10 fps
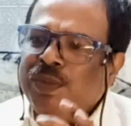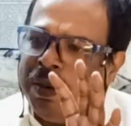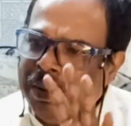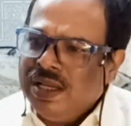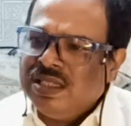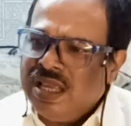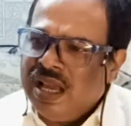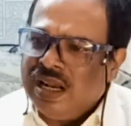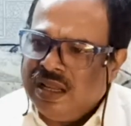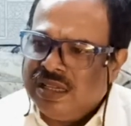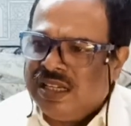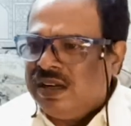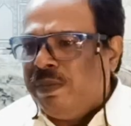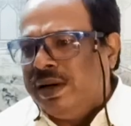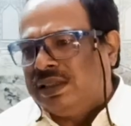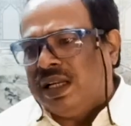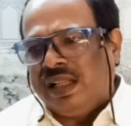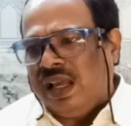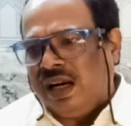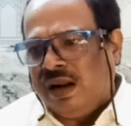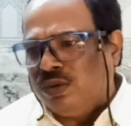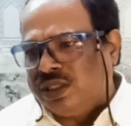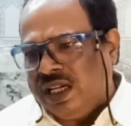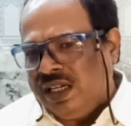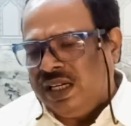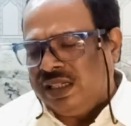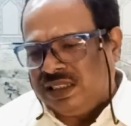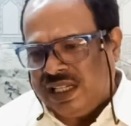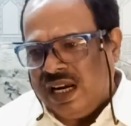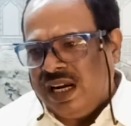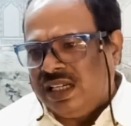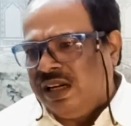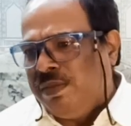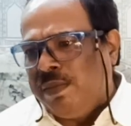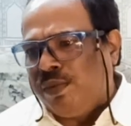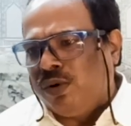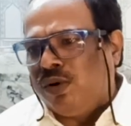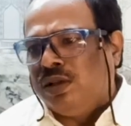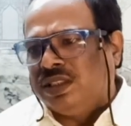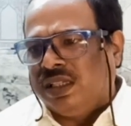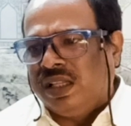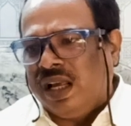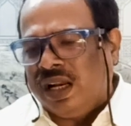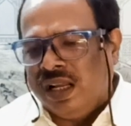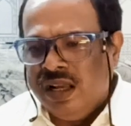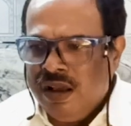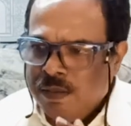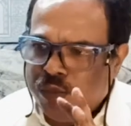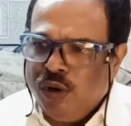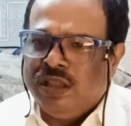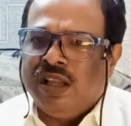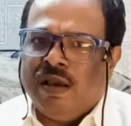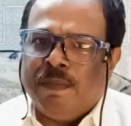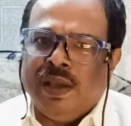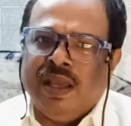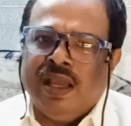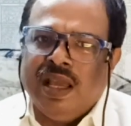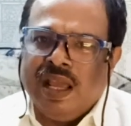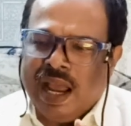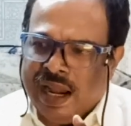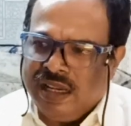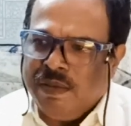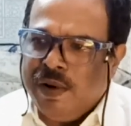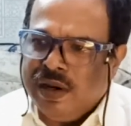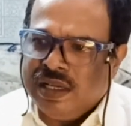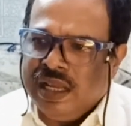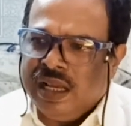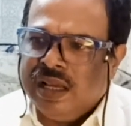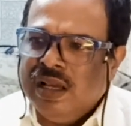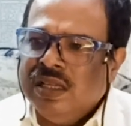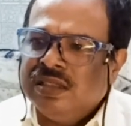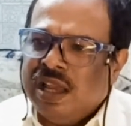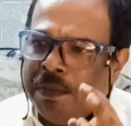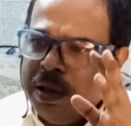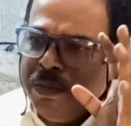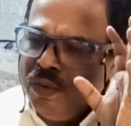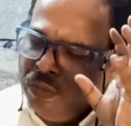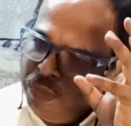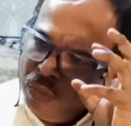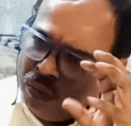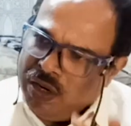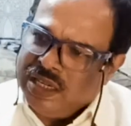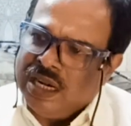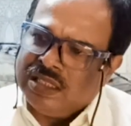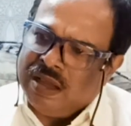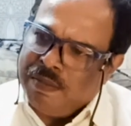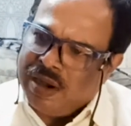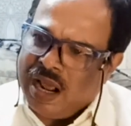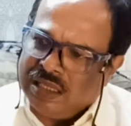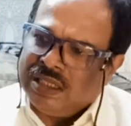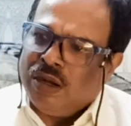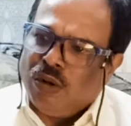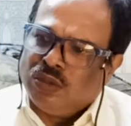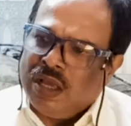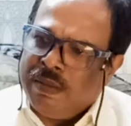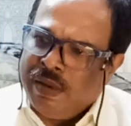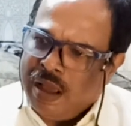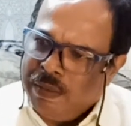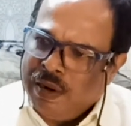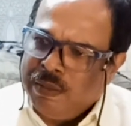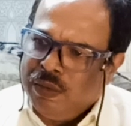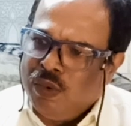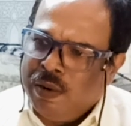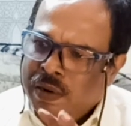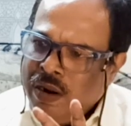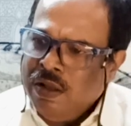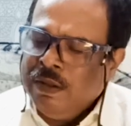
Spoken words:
If it is there, treatments are there. Now standard treatment protocols are there. Fluid therapy, antibiotic, some immune modulator, some drugs are also available.